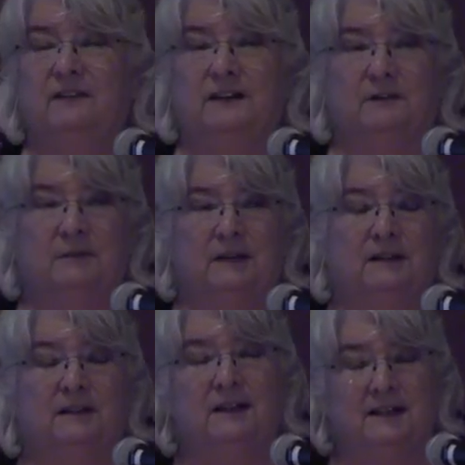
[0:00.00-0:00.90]
him,
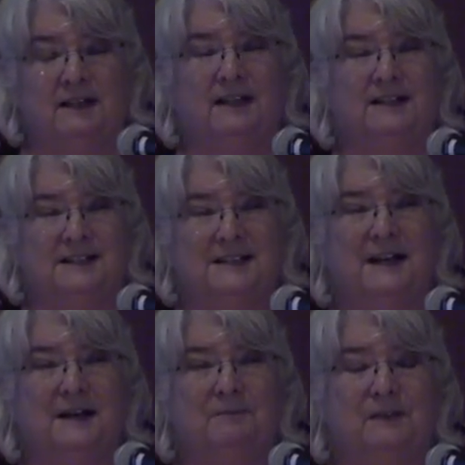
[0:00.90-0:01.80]

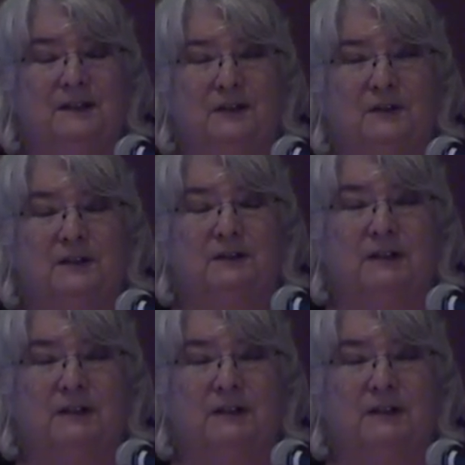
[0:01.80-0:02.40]
except that the court